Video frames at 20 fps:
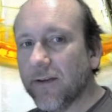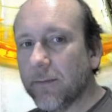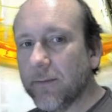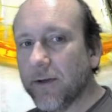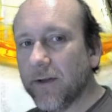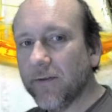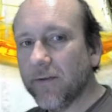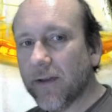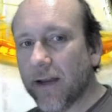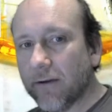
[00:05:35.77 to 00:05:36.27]
That
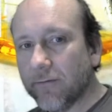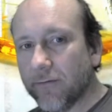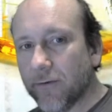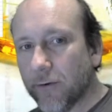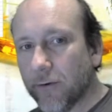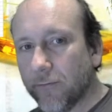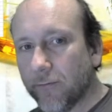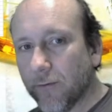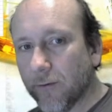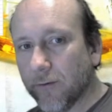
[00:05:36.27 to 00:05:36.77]
means they have
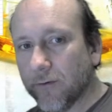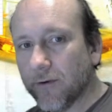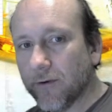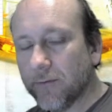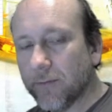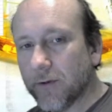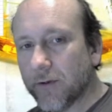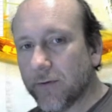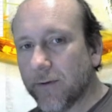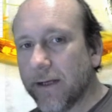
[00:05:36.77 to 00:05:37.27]
no forces
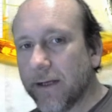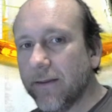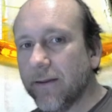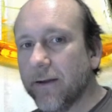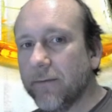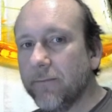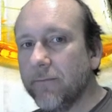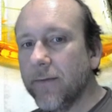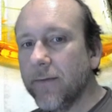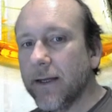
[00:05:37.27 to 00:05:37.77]
between
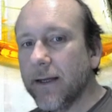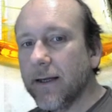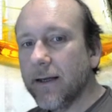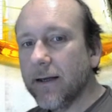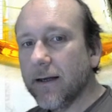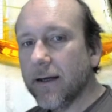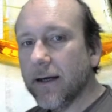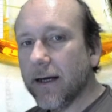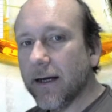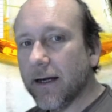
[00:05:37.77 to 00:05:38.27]
them,
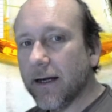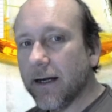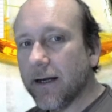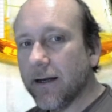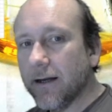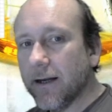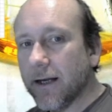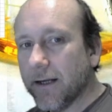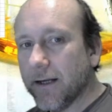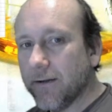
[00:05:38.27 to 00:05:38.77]

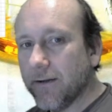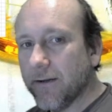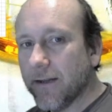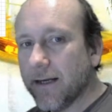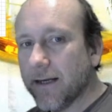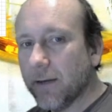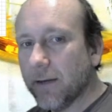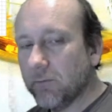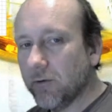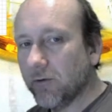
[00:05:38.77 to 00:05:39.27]
and
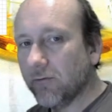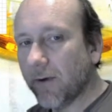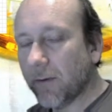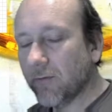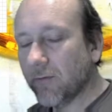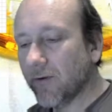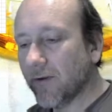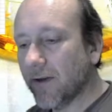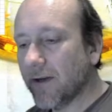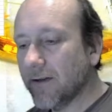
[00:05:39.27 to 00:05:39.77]
they can be
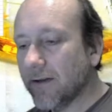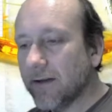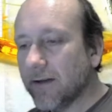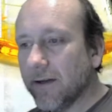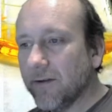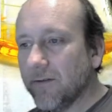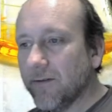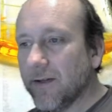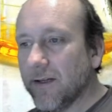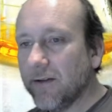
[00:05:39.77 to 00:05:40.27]
represented
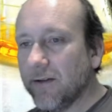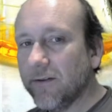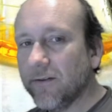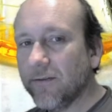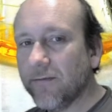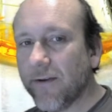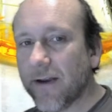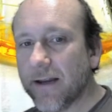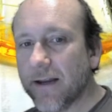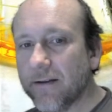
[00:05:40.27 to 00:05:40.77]
as these
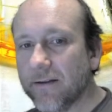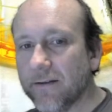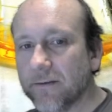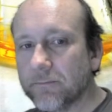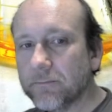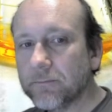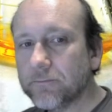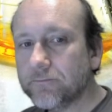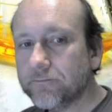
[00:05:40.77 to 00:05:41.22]
spheres.